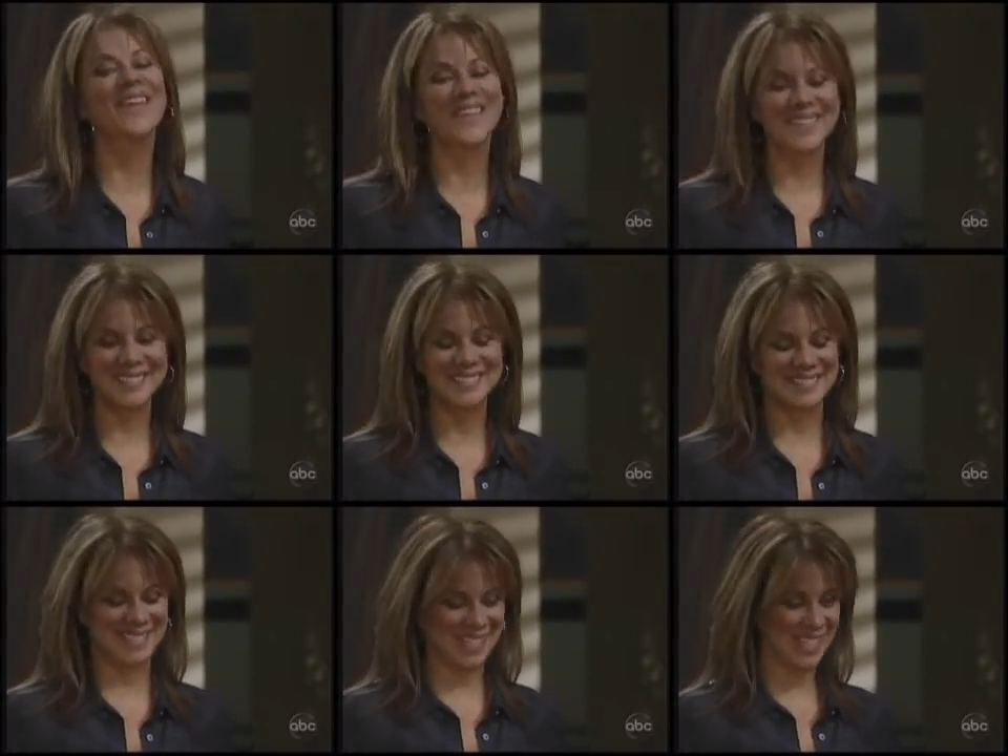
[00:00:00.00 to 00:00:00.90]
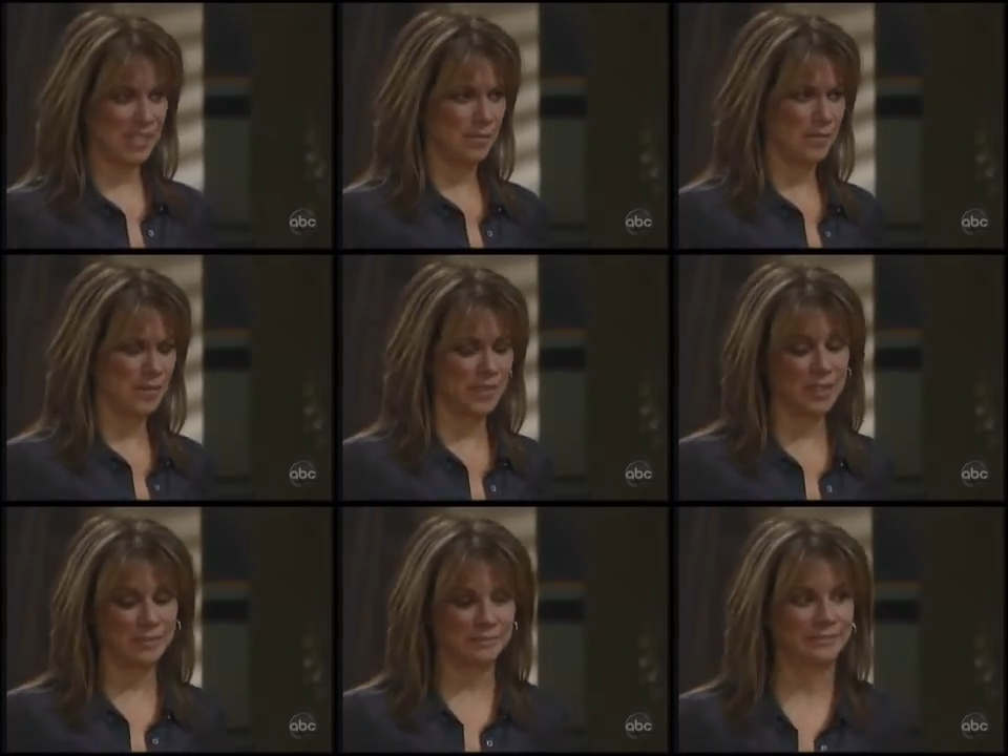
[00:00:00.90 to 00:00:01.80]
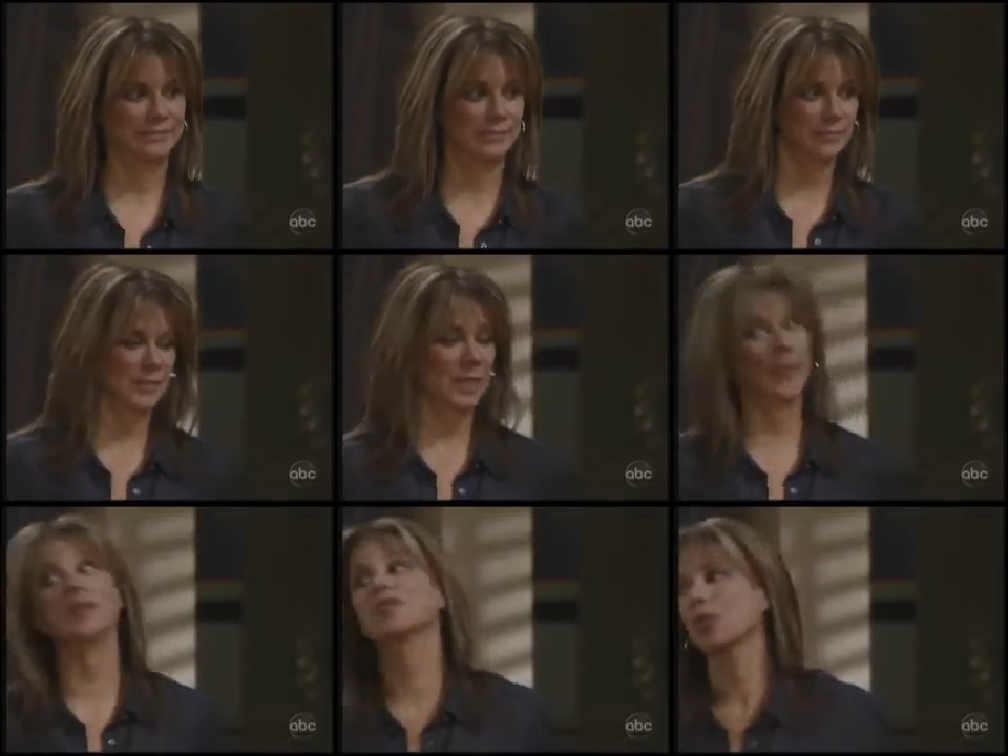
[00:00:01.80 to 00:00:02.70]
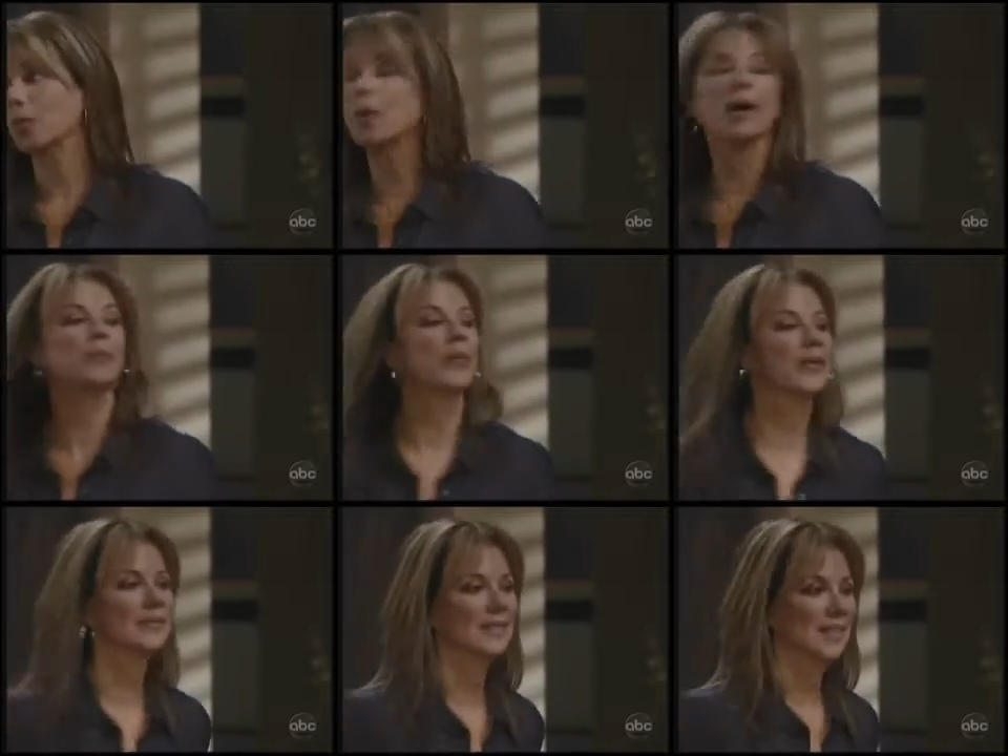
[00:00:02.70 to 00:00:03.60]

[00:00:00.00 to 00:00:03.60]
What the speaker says: Well, it says something, all right. I'm not sure what, but